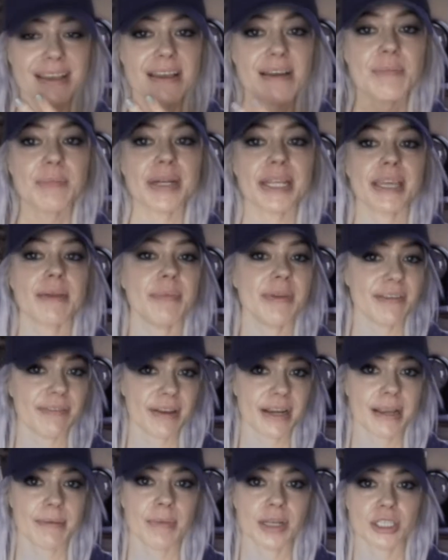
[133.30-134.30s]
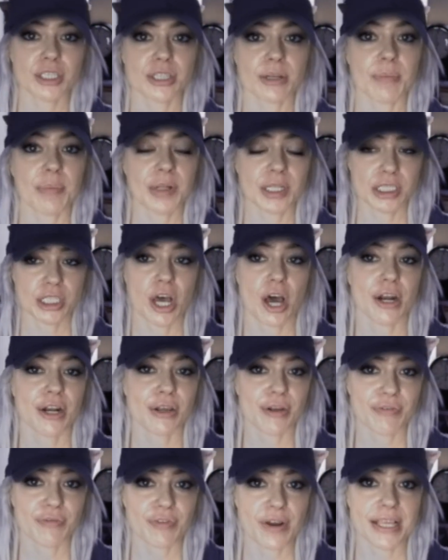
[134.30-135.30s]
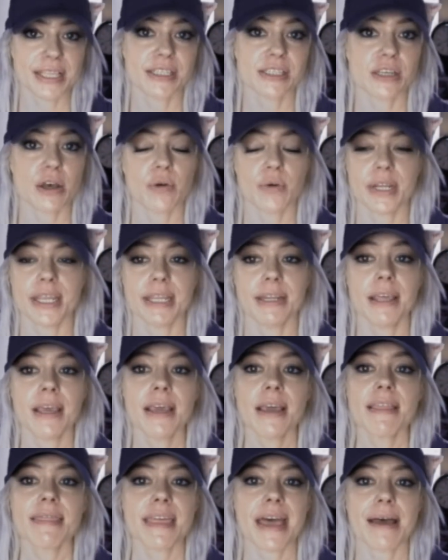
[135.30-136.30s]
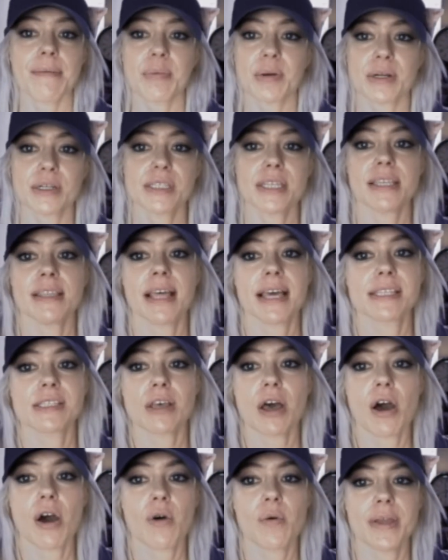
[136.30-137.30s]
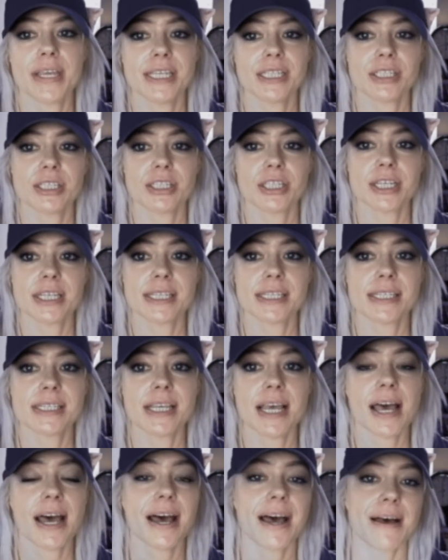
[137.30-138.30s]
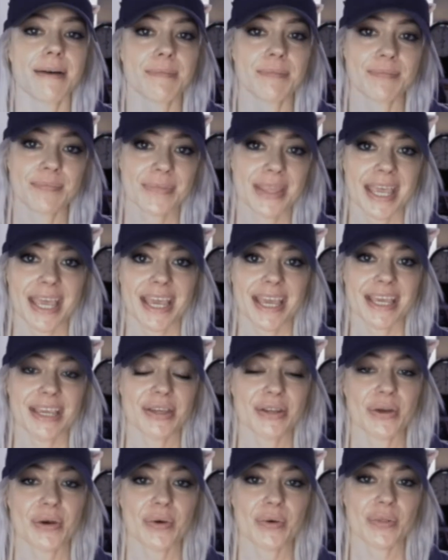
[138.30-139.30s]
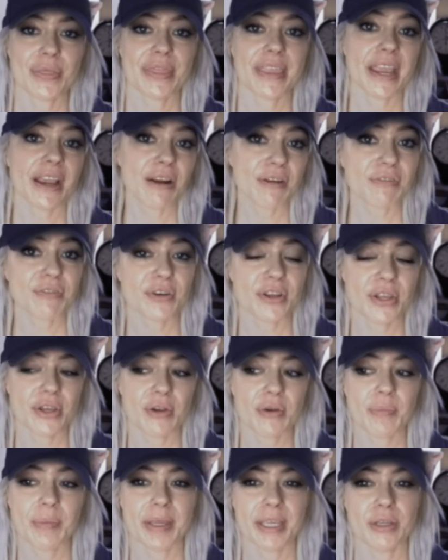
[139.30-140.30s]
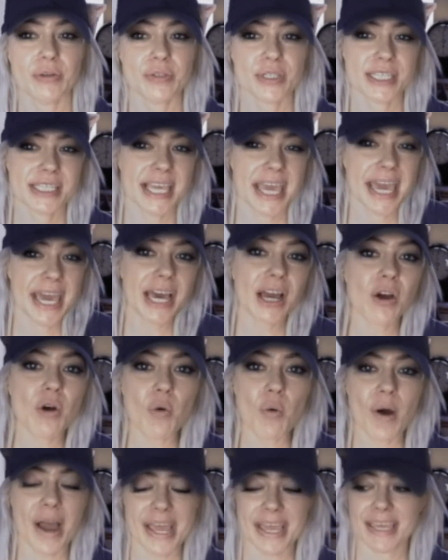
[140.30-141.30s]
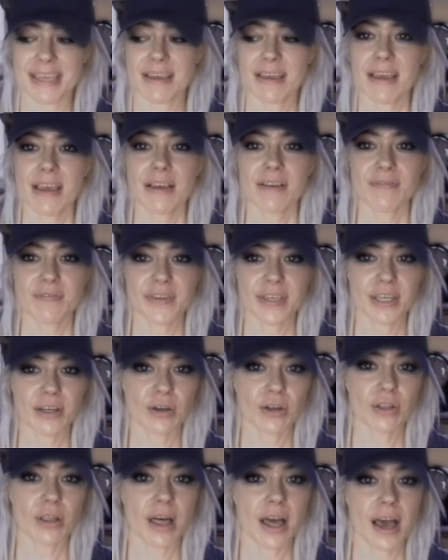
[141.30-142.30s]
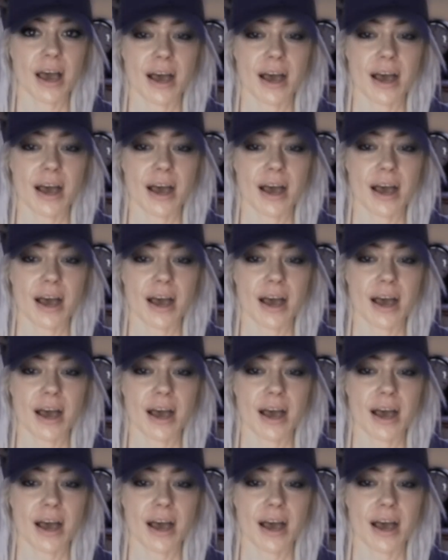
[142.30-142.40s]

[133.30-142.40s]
it could be very much a platonic friend zoning, that person that's always just, you know, there for you, but you just can't quite feel